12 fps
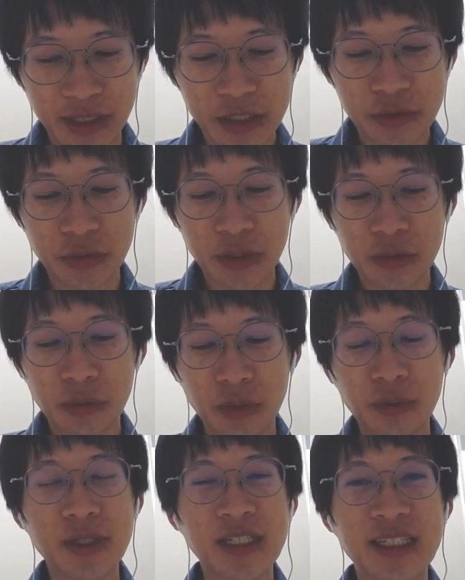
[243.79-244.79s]
history,
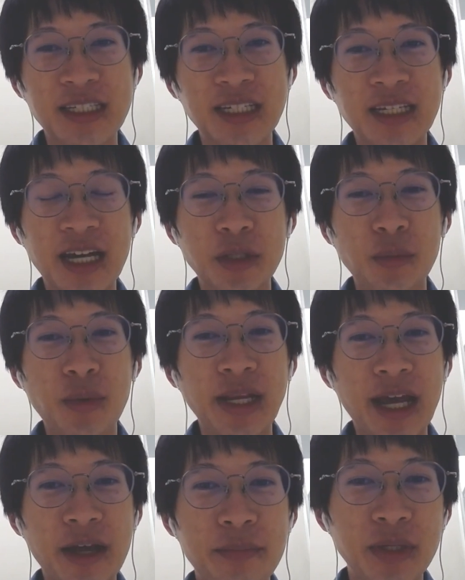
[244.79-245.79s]
we will see that what
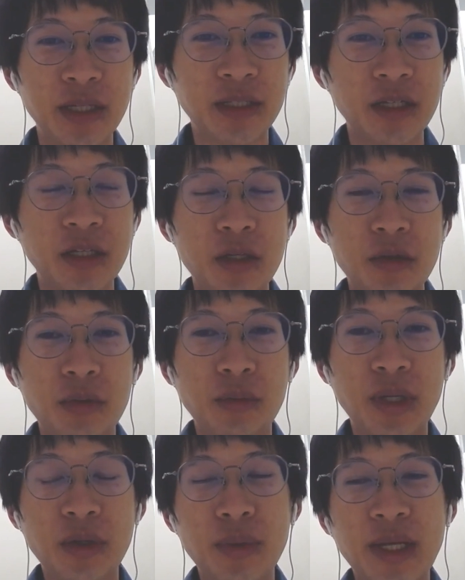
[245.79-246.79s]
happened
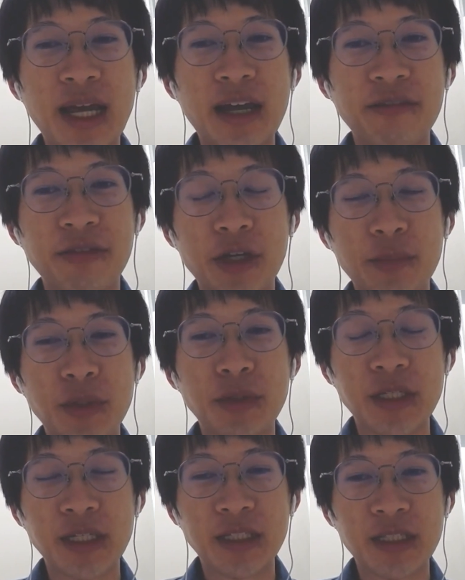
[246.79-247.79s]
when we have
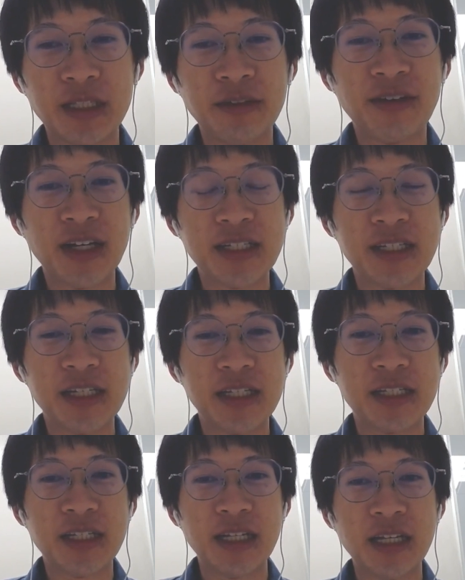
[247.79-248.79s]
computing
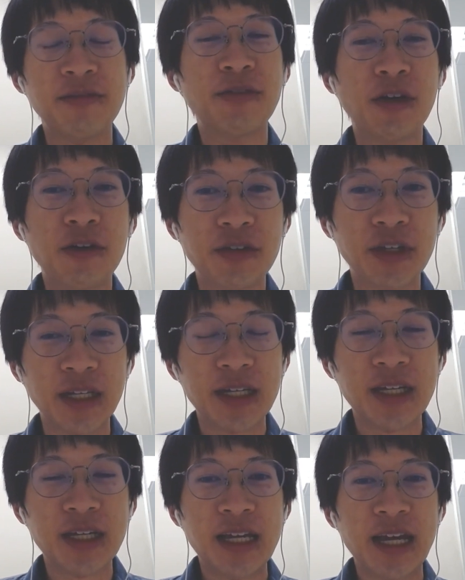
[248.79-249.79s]
devices evolving.
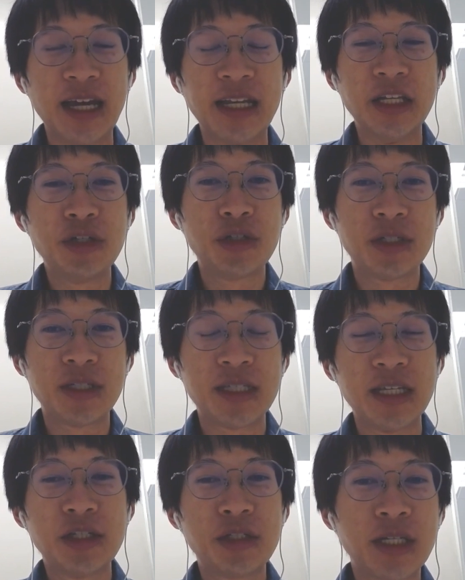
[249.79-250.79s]
And each
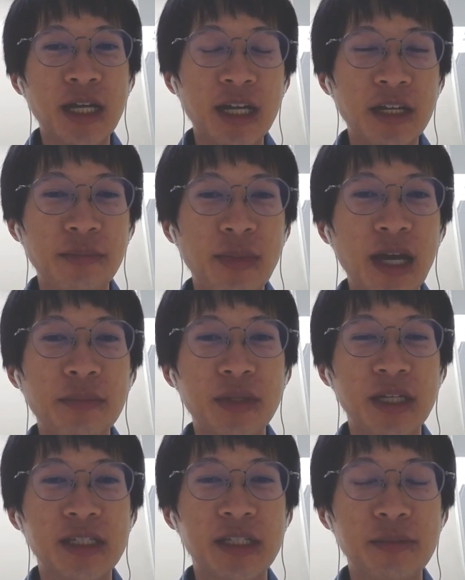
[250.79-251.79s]
time,
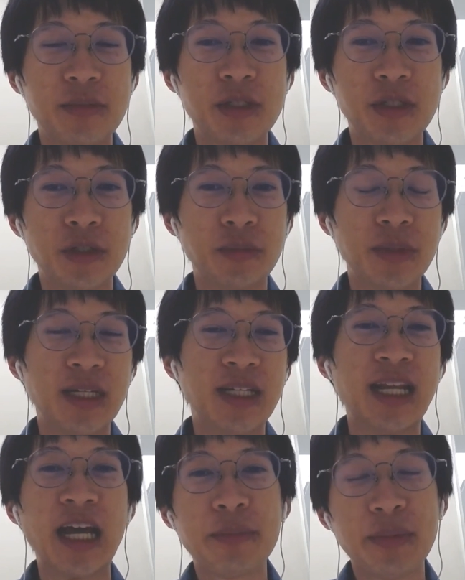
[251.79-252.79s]
haptics seems to be
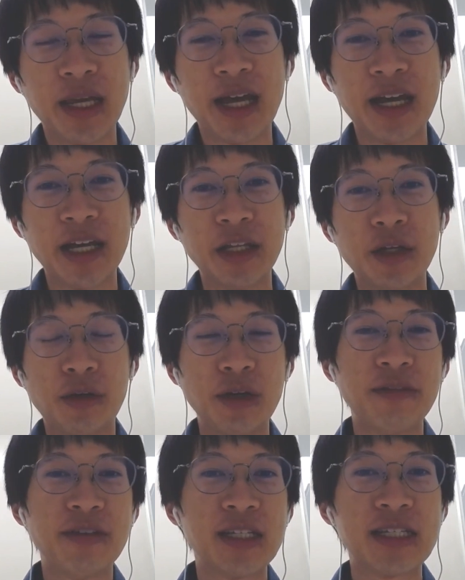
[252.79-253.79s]
lag behind or
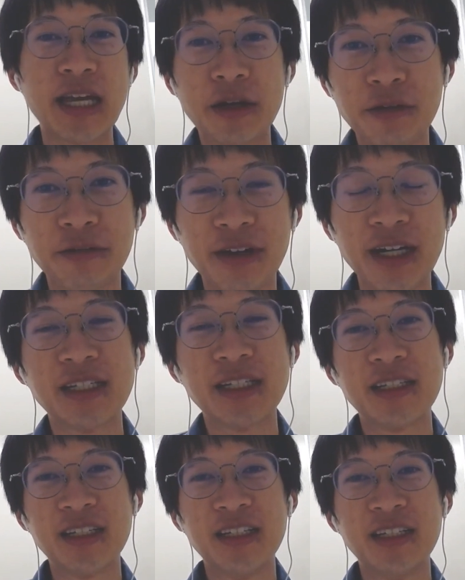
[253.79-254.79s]
even sacrificed.